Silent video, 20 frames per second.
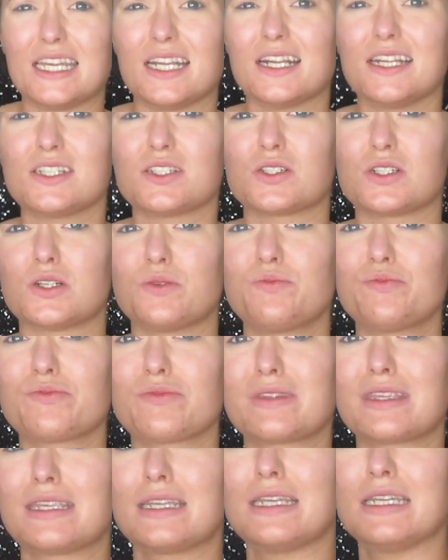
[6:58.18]
here?
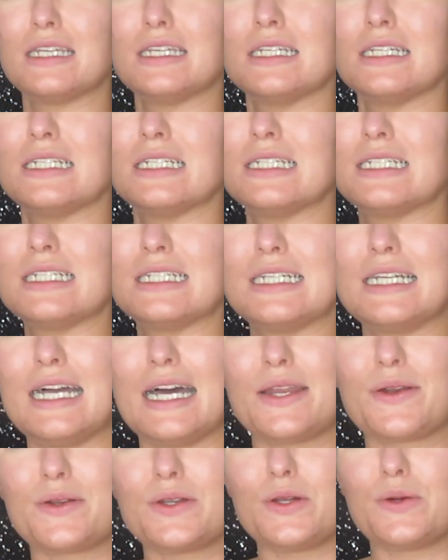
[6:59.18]

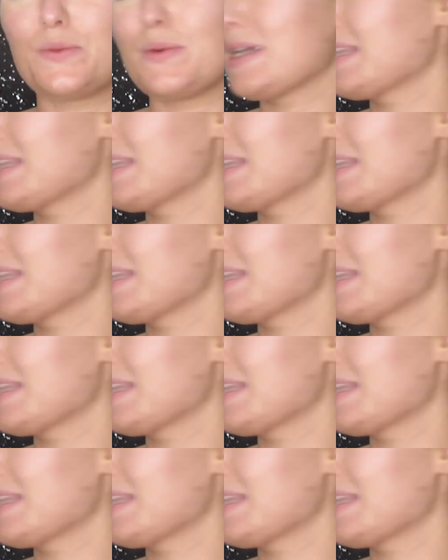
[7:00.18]
I don't know